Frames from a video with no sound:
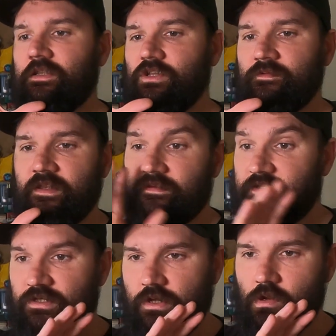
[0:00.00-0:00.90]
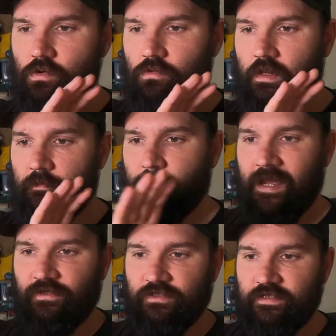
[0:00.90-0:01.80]
in terms of like there's no like
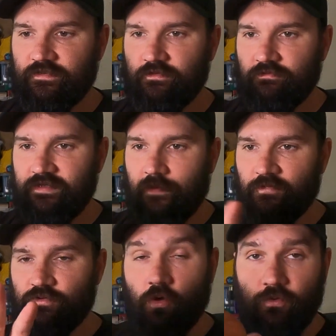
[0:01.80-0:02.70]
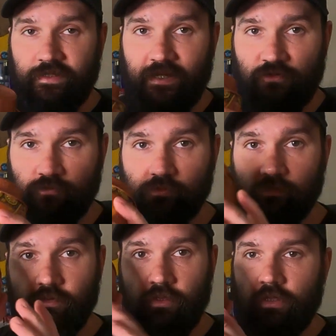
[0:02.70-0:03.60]
bashes and no damage on the
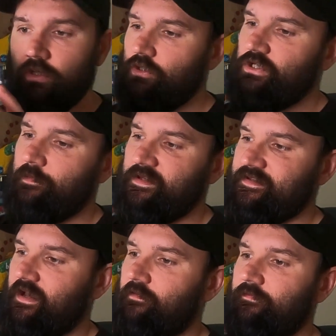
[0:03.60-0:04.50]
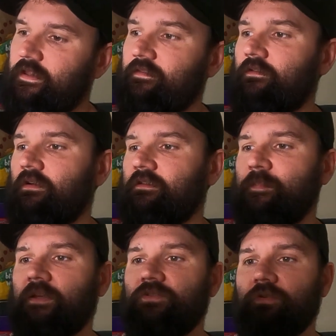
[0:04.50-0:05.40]
actual shape itself. It's got a
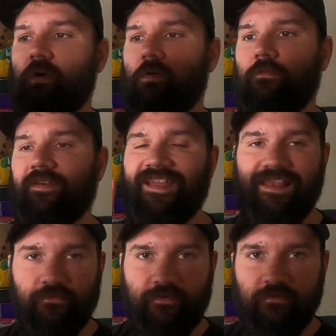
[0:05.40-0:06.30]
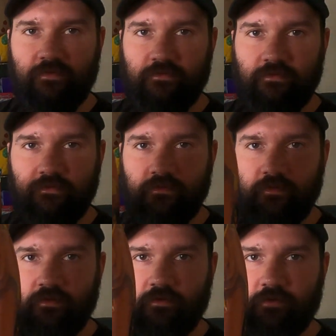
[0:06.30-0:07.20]
depiction of an elephant
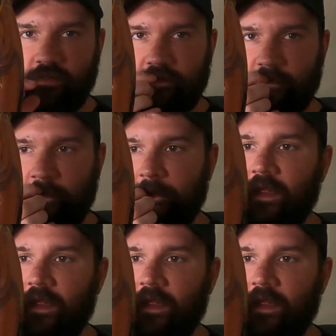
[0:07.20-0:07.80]
on it.